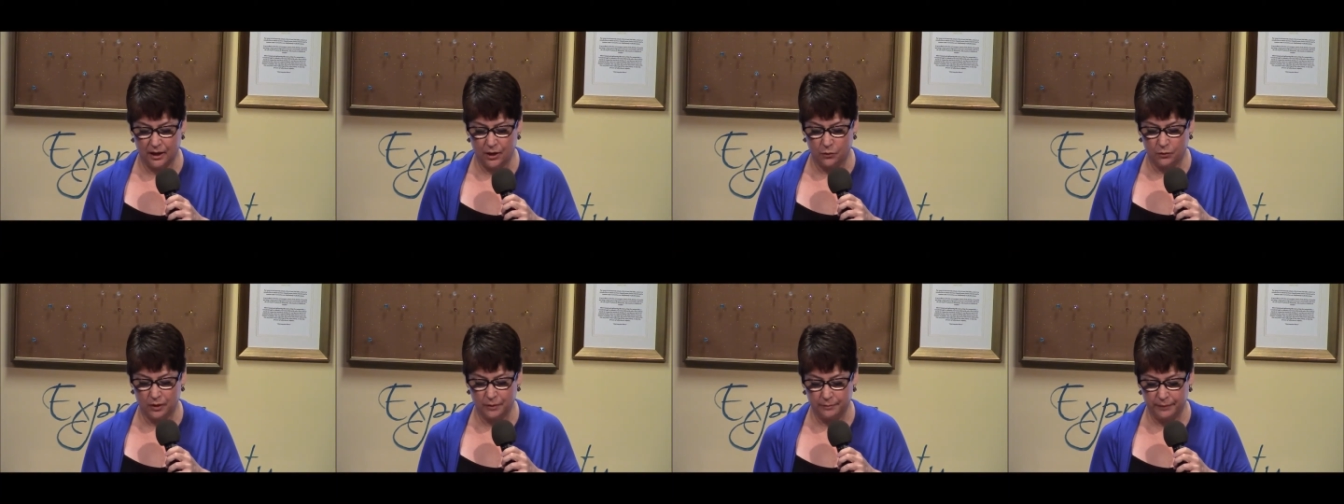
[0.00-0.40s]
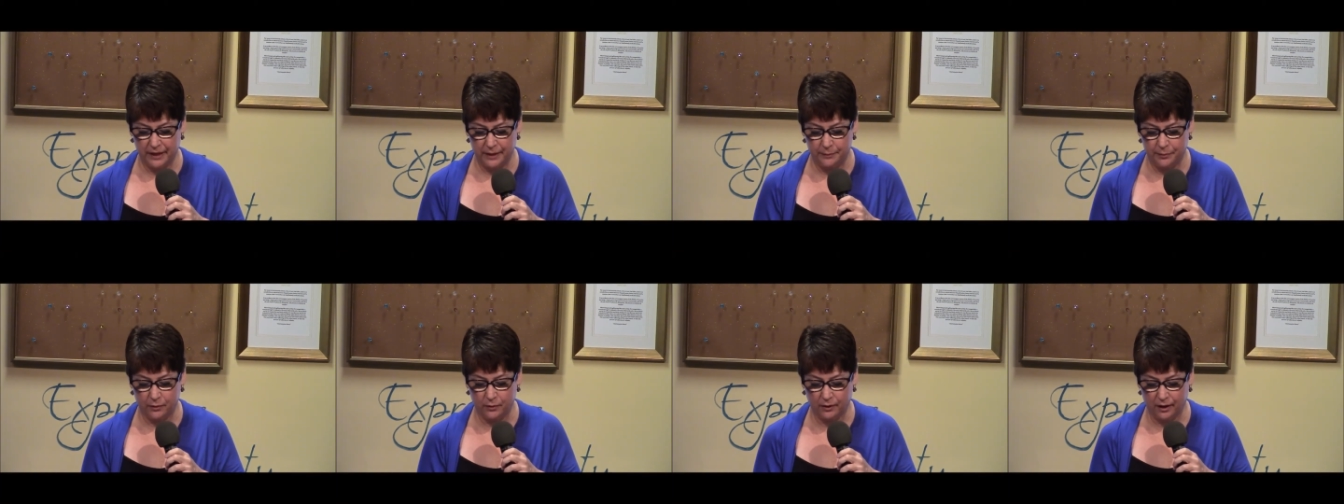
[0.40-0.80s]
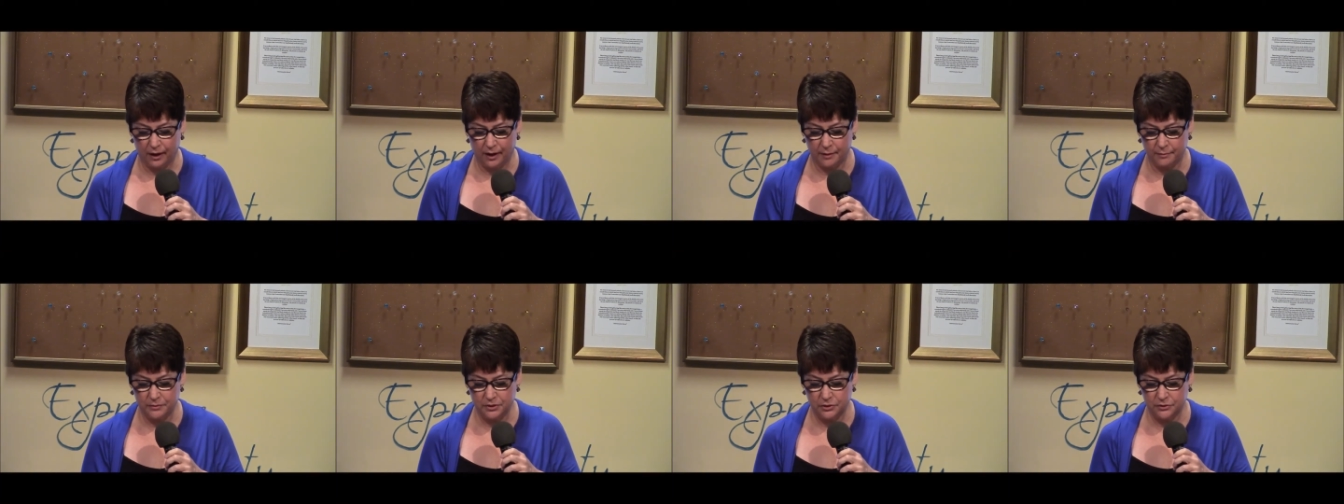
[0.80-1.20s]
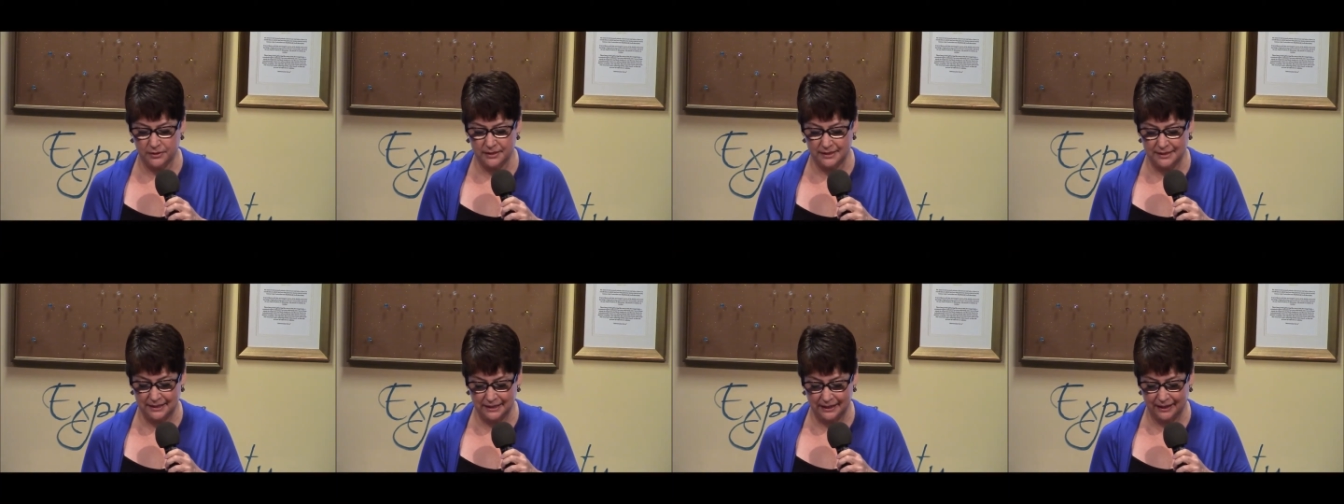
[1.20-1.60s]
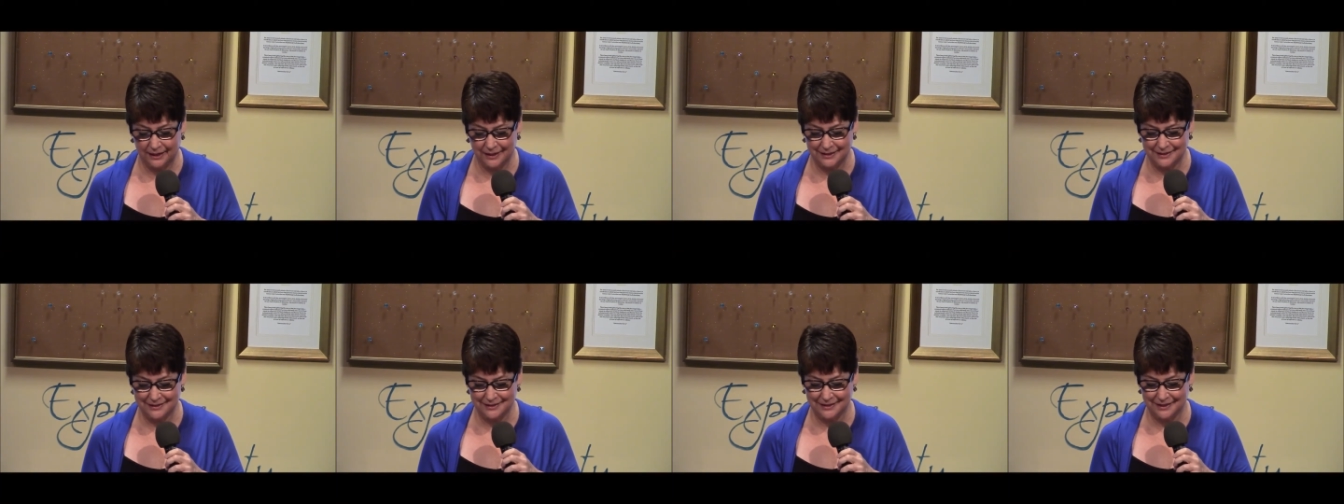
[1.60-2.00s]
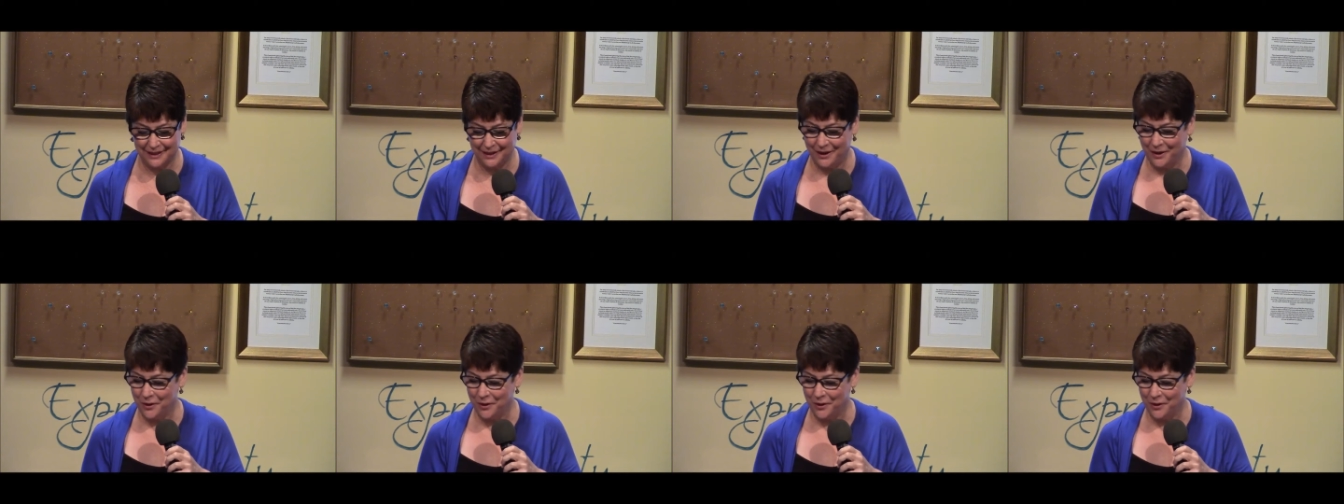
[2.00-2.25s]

When people come to see us,